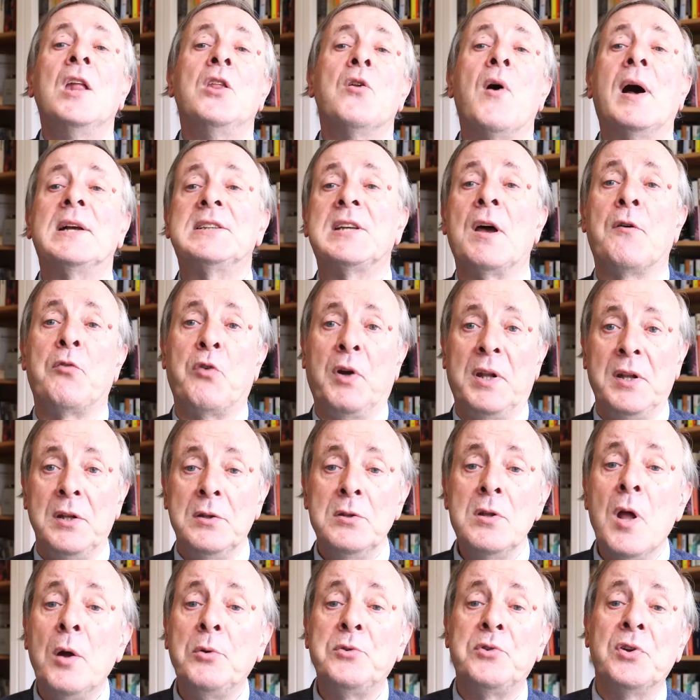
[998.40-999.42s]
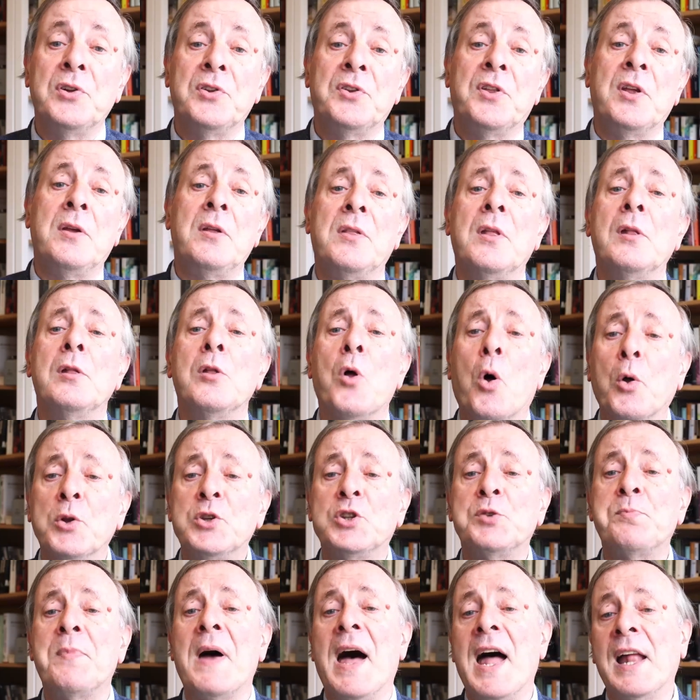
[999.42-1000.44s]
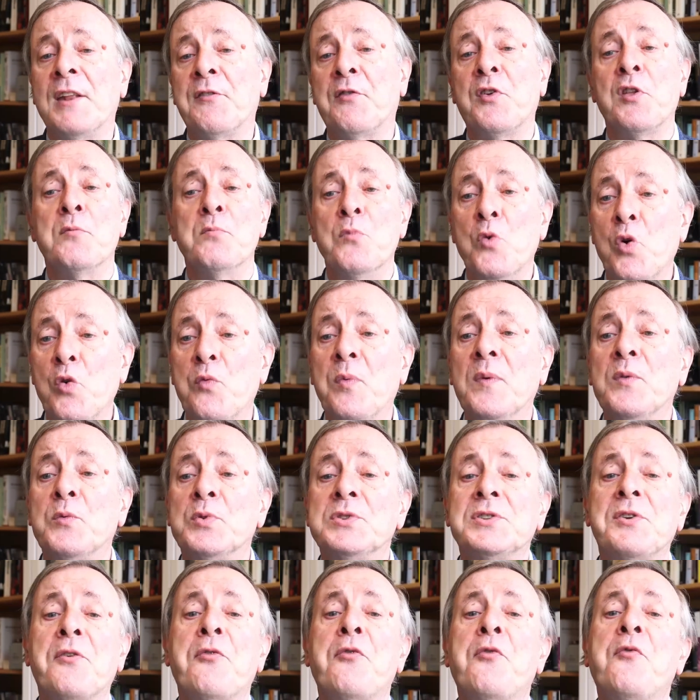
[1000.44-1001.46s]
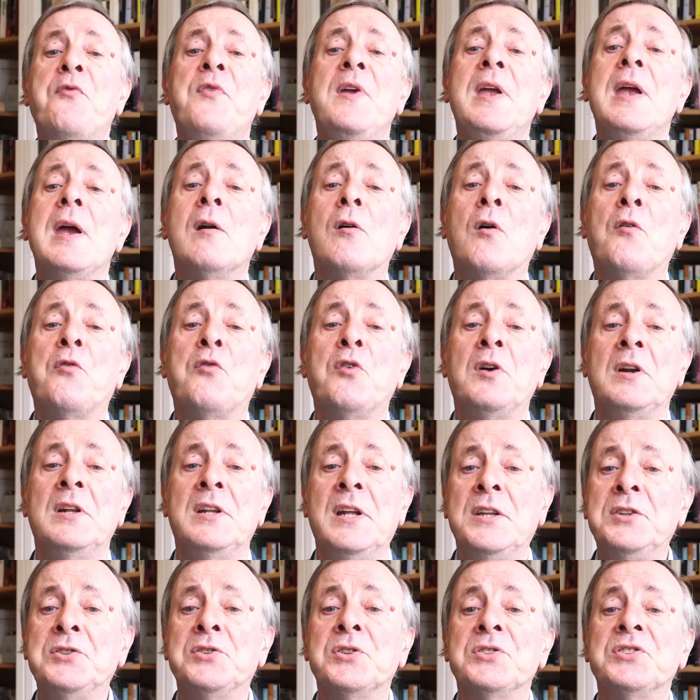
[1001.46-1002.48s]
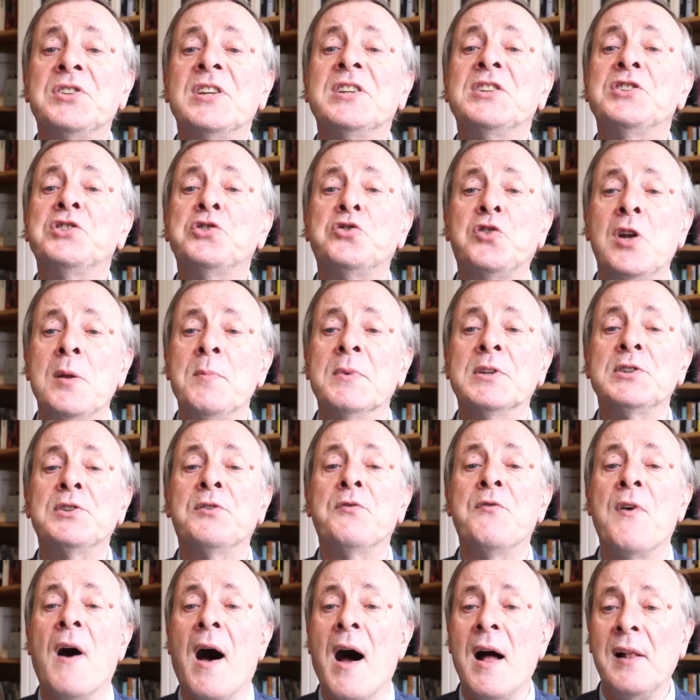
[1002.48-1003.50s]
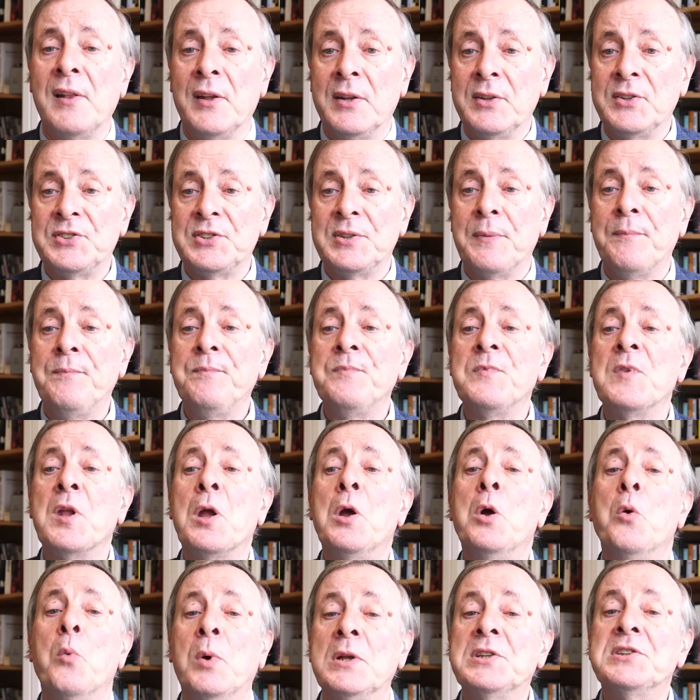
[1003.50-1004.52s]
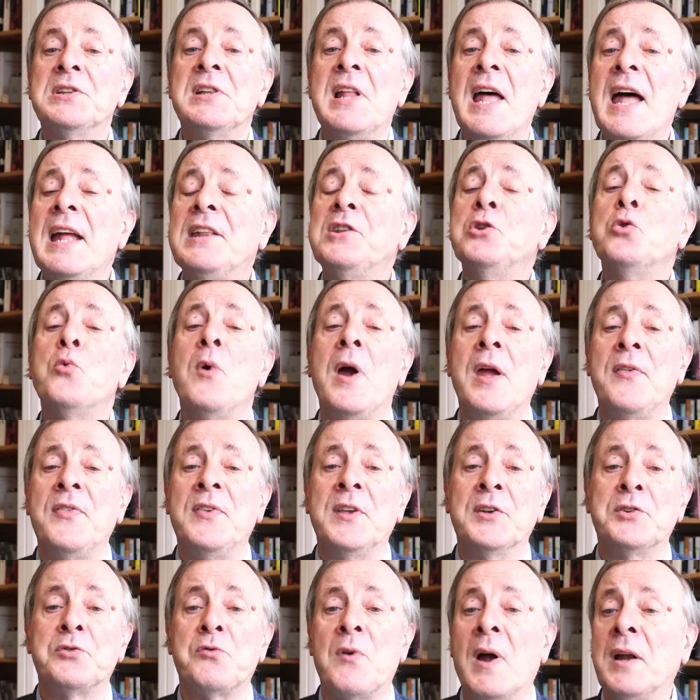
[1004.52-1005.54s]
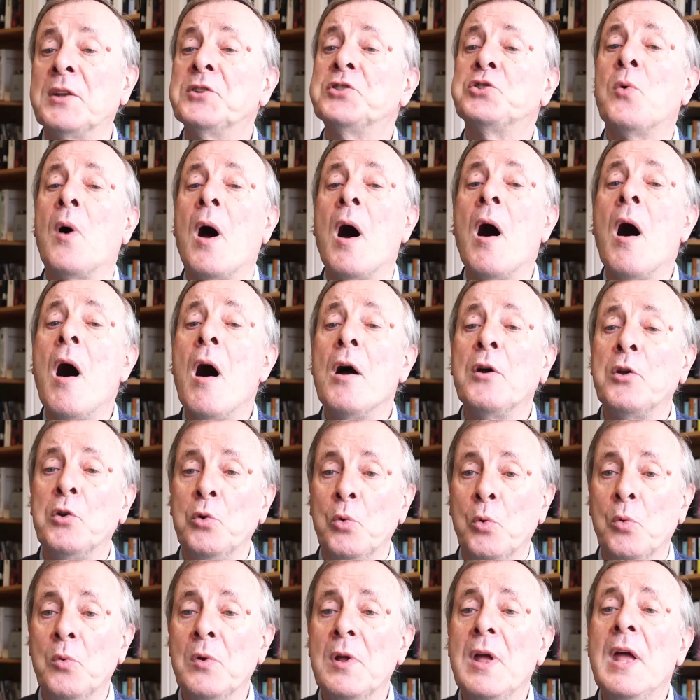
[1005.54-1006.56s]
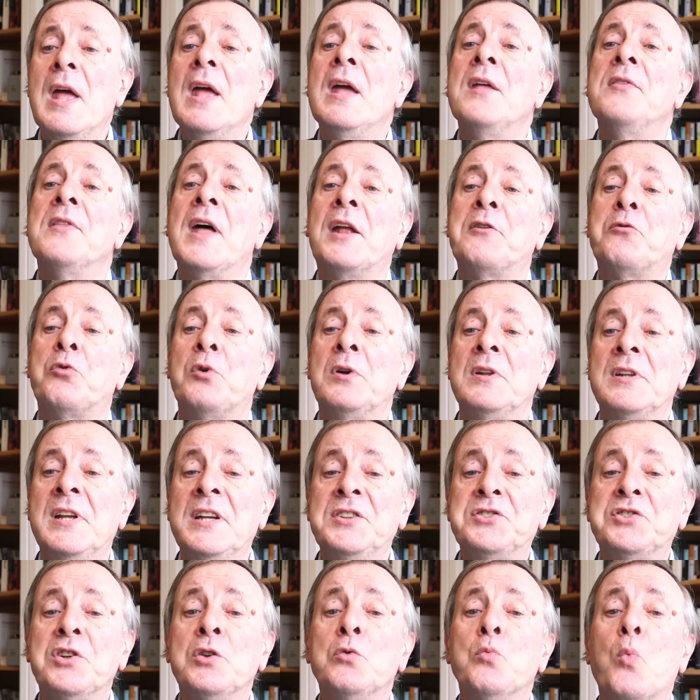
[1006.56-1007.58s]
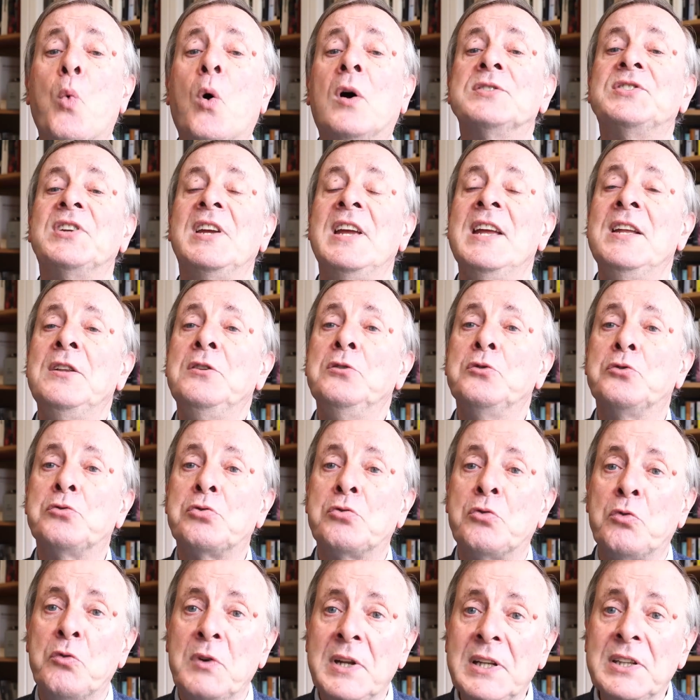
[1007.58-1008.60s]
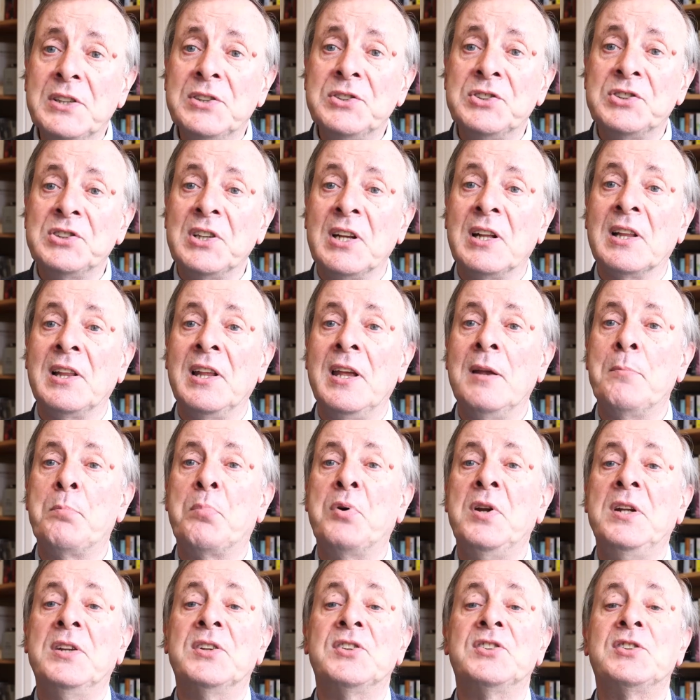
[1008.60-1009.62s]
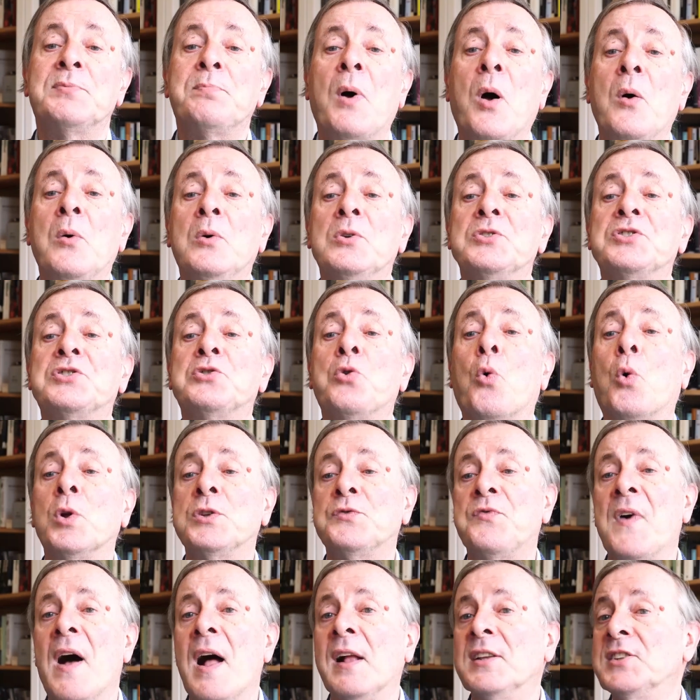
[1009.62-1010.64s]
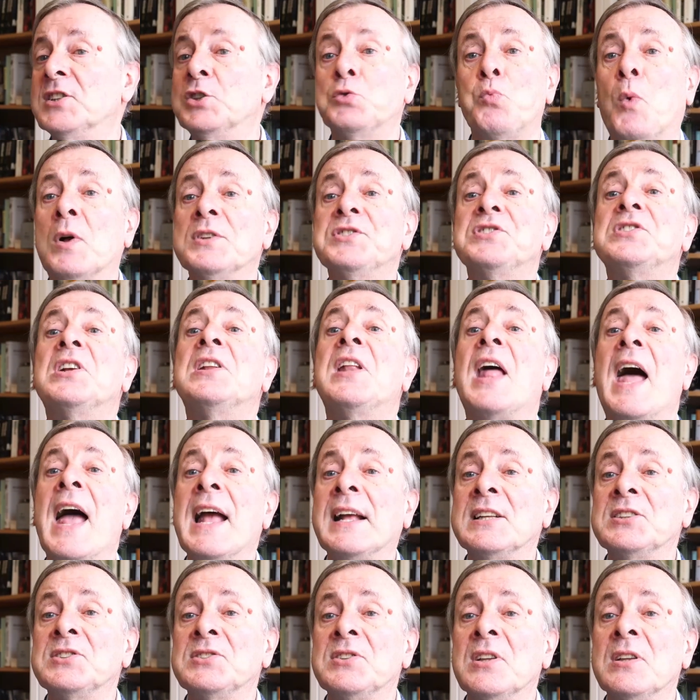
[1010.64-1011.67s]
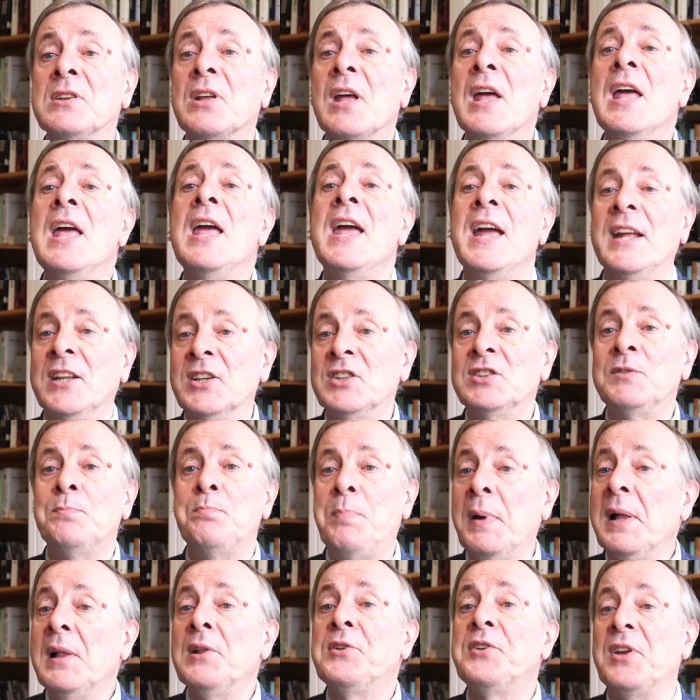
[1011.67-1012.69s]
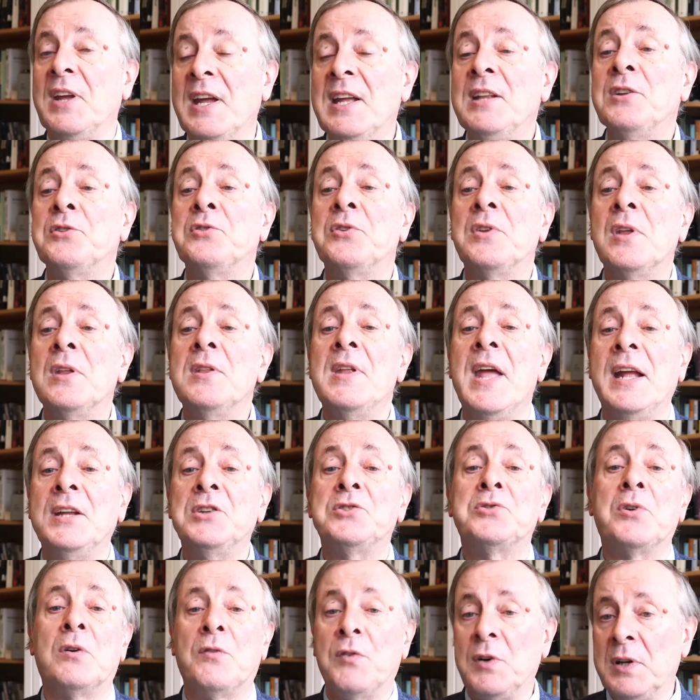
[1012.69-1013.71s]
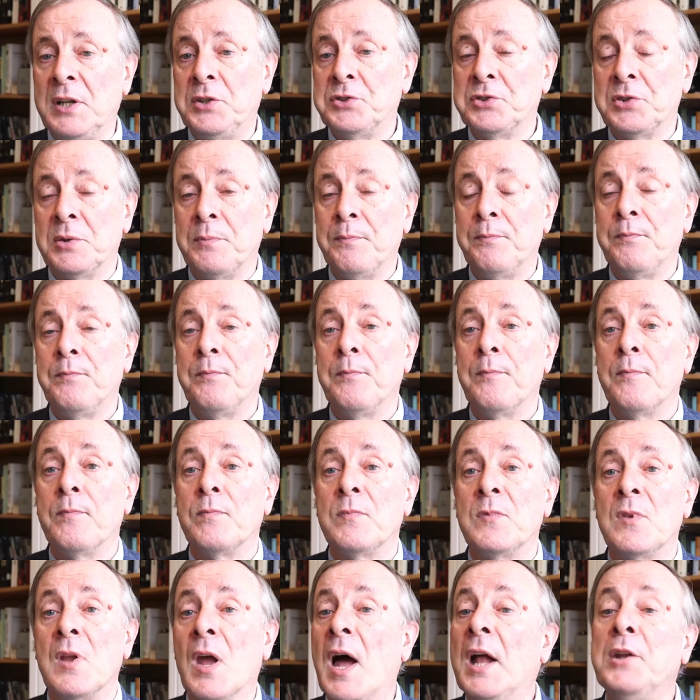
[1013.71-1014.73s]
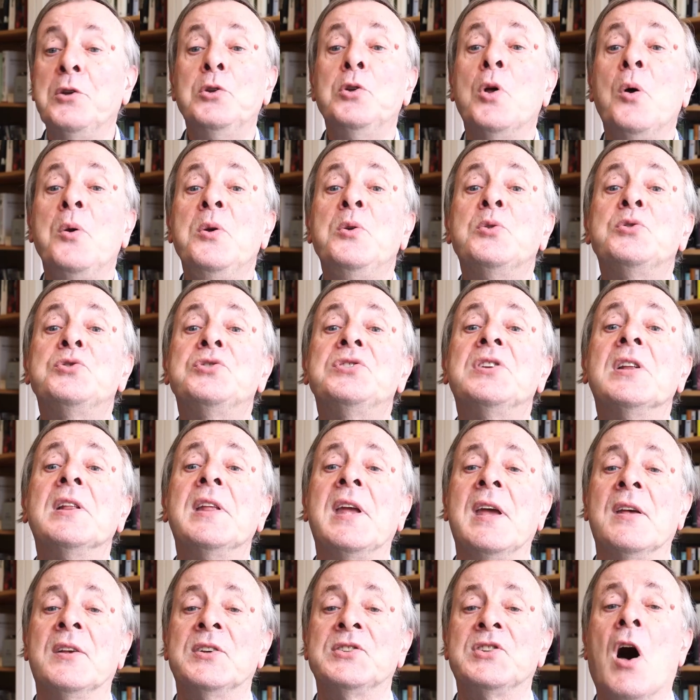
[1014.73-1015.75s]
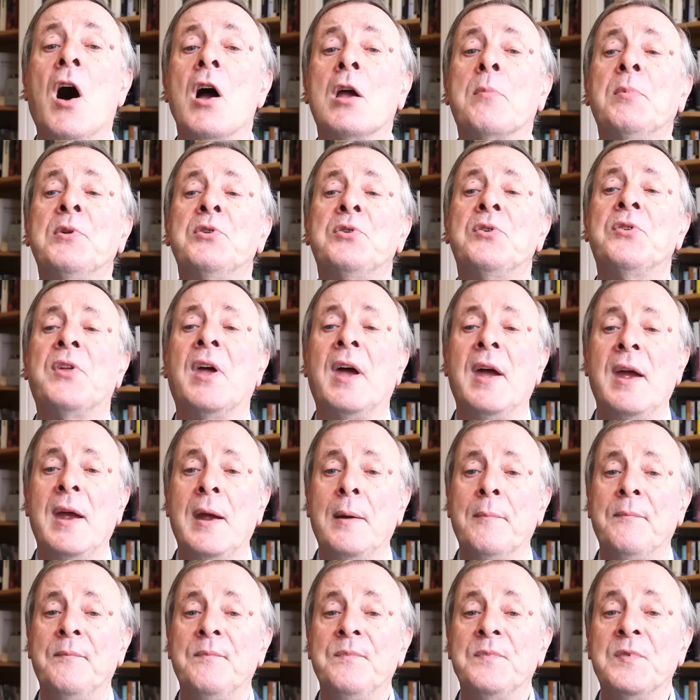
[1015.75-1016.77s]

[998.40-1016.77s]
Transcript: Now, as I've already noted, the, the launch pad for the movement was a fear of religious extremist violence, which led New Atheist writers to argue that religion was intrinsically predisposed towards violence. It wasn't an accident, it is built into the nature of religion. And you know, you still hear this argument today.